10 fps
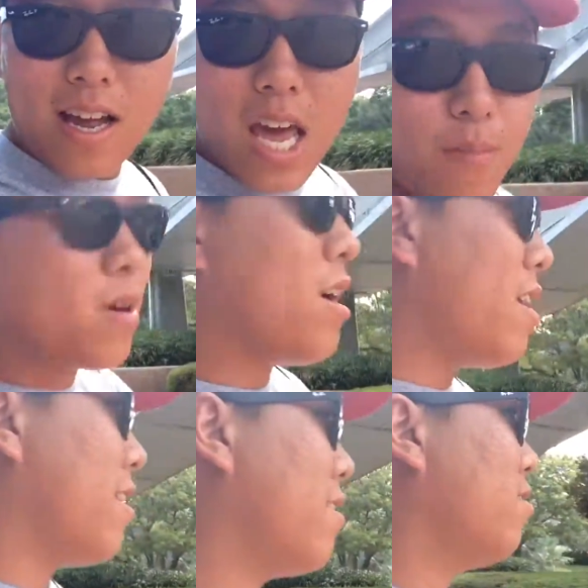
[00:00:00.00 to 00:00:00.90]
at
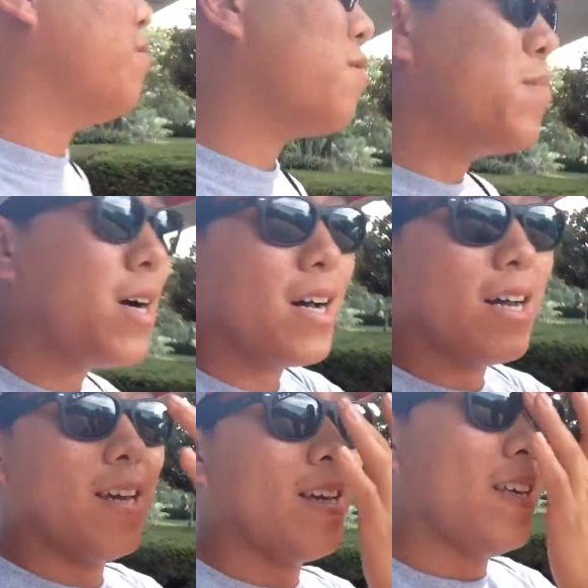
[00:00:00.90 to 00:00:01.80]
Epcot over
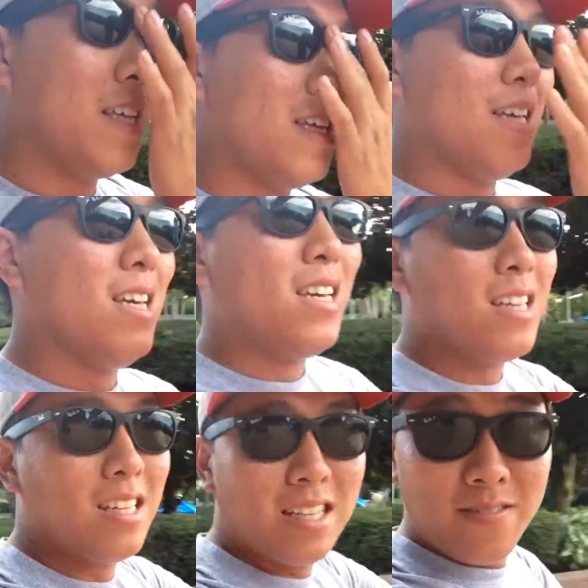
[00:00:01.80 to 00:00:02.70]
by
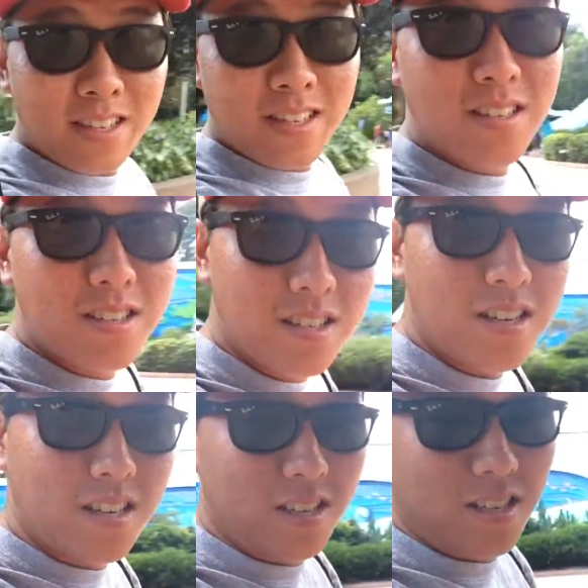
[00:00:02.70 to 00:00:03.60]
the Living
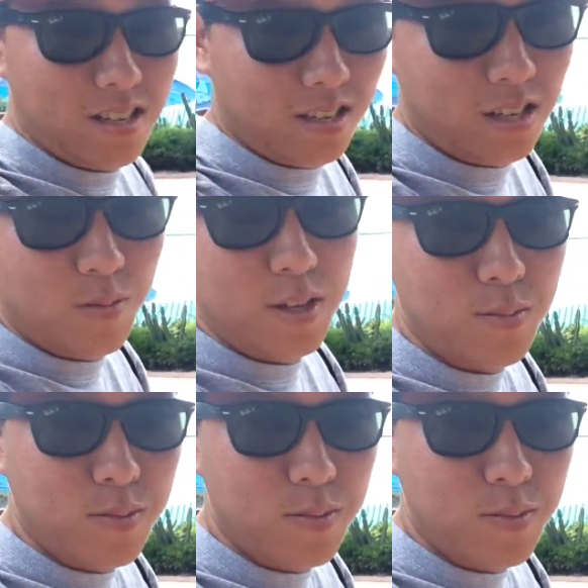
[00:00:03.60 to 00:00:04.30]
Seas, to be